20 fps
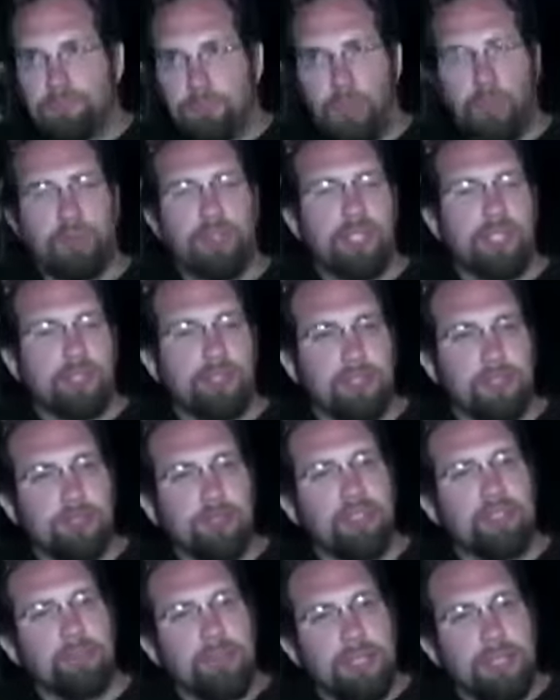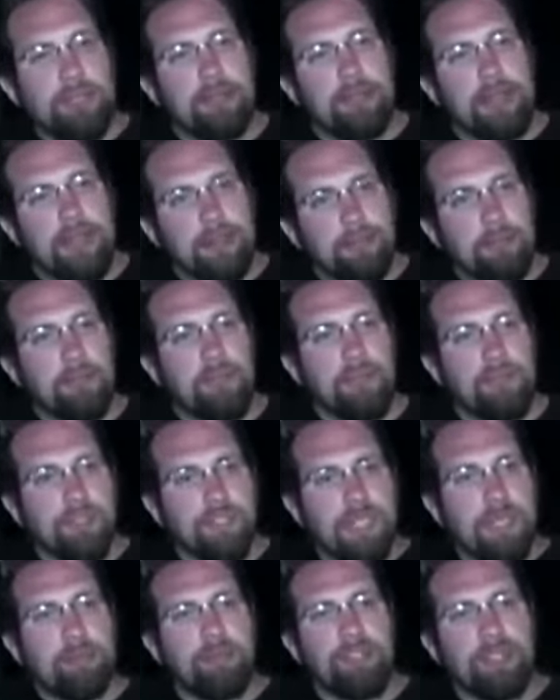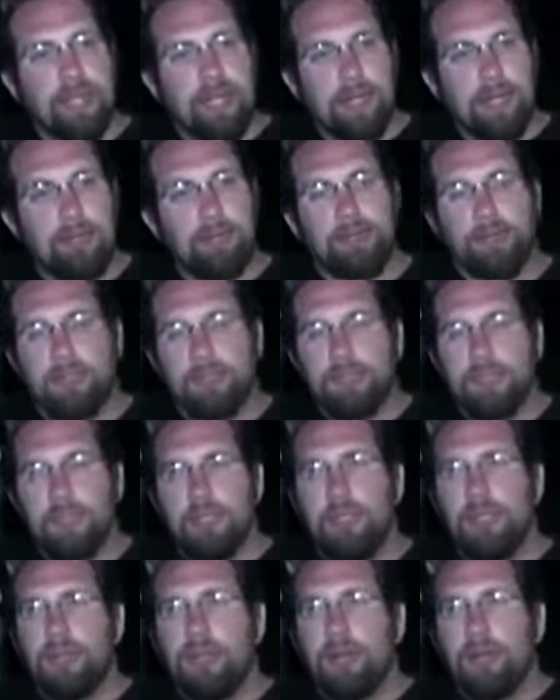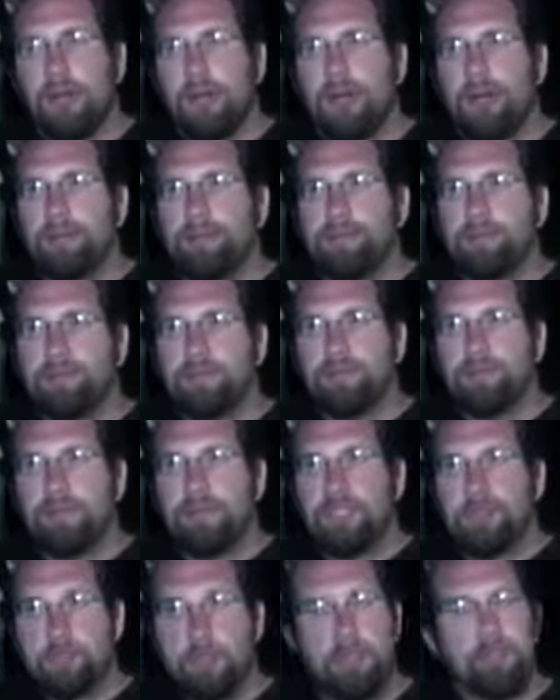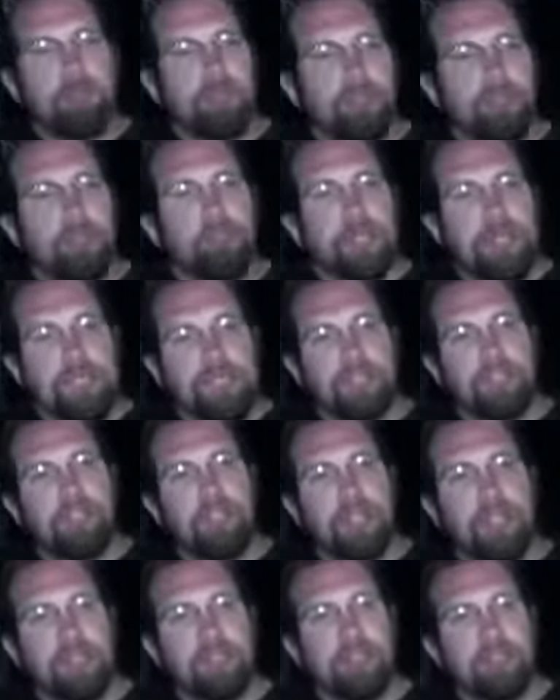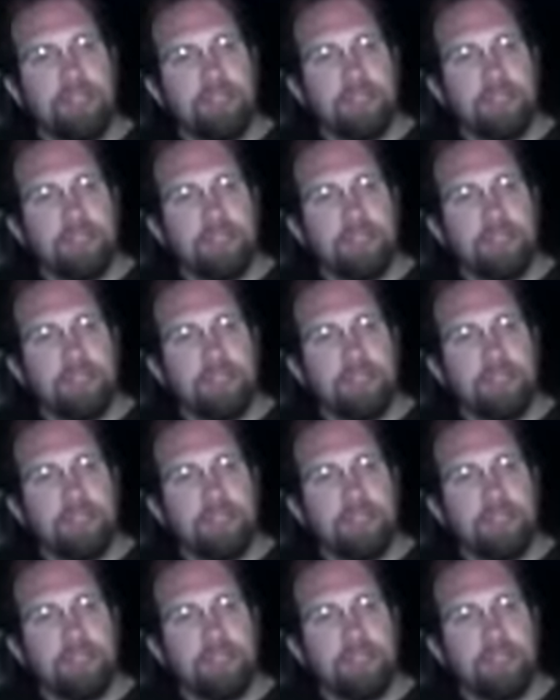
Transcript: both kick drums to be the same sound is pretty much the biggest challenge.